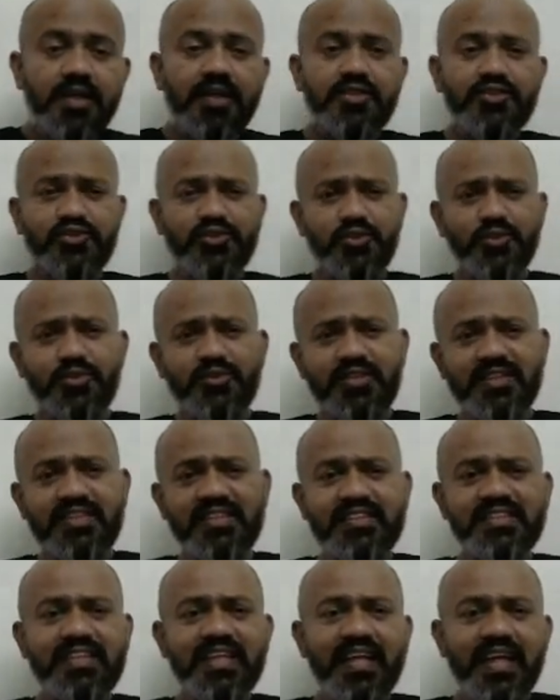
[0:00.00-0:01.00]
So this
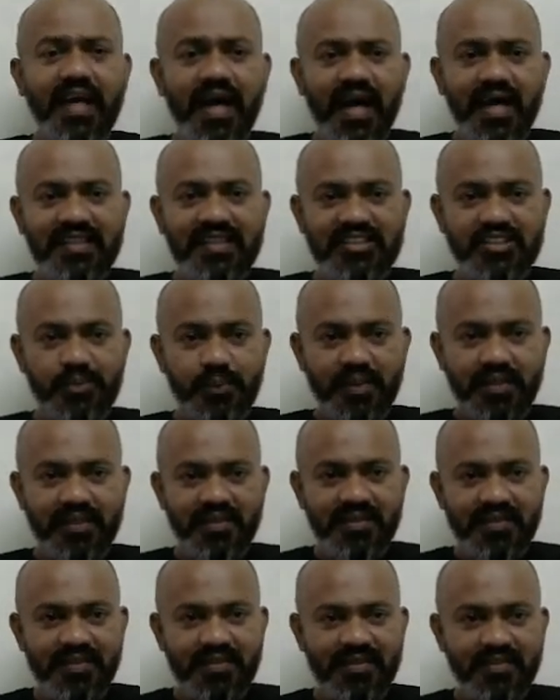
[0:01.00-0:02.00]
is the last
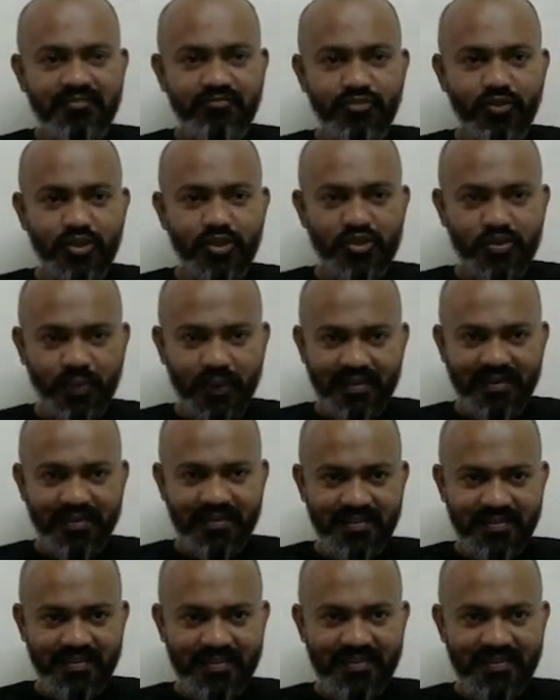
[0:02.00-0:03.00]
one, fourth
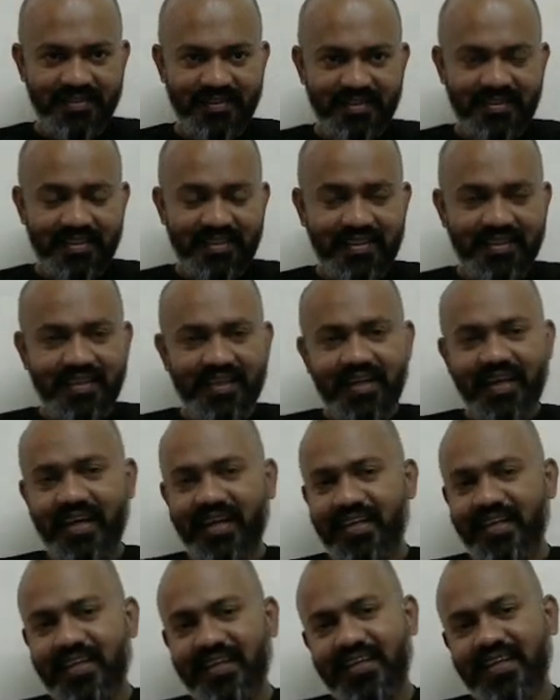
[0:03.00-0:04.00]
one,
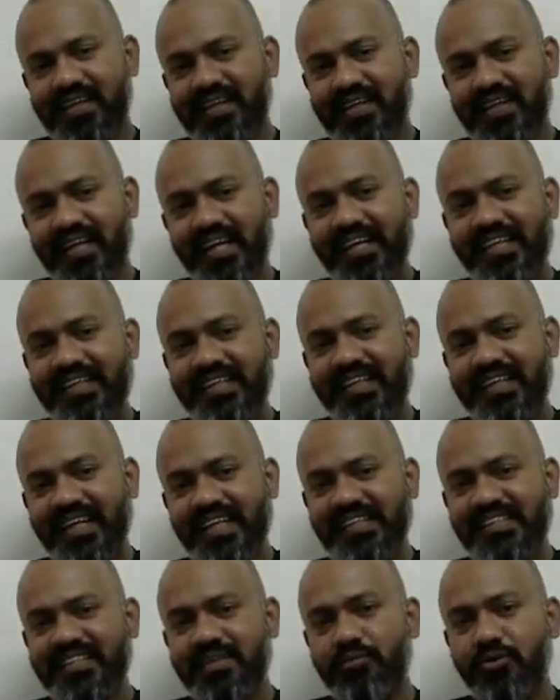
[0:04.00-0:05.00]
and it
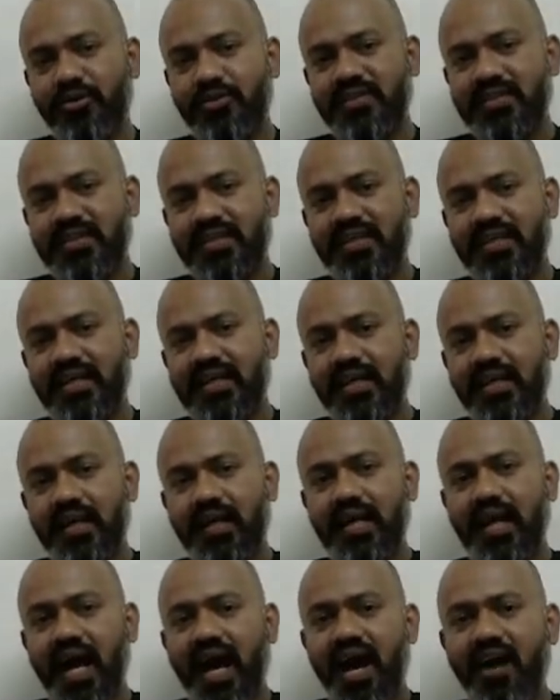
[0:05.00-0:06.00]
tells about
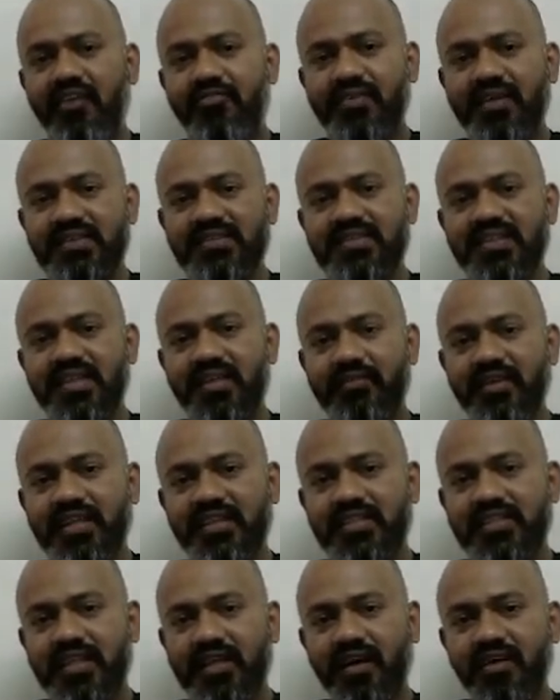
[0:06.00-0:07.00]
law of conservation